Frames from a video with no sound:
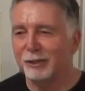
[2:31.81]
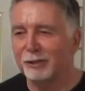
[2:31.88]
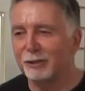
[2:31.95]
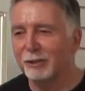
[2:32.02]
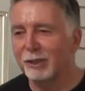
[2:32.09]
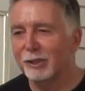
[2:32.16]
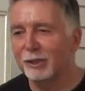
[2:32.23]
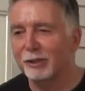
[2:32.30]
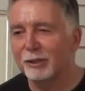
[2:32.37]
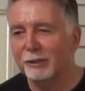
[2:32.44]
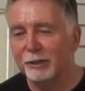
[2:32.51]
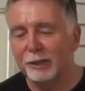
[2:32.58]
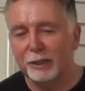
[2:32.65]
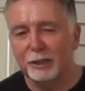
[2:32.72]
literature
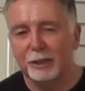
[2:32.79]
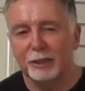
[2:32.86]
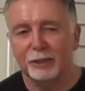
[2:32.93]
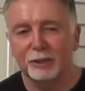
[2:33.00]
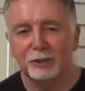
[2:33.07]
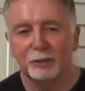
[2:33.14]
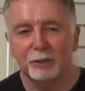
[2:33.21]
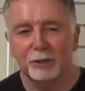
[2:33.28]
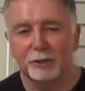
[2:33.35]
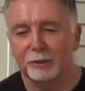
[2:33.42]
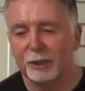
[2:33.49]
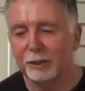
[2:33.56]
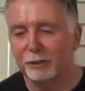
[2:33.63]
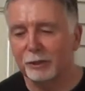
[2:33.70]
in
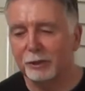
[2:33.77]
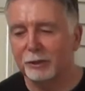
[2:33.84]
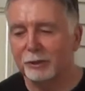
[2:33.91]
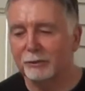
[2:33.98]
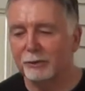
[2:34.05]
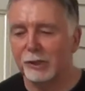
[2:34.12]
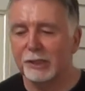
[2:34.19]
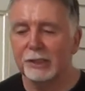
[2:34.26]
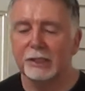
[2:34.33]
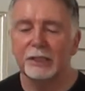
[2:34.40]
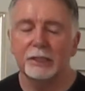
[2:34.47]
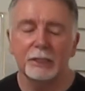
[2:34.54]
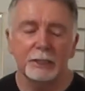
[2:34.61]
Toronto at York University.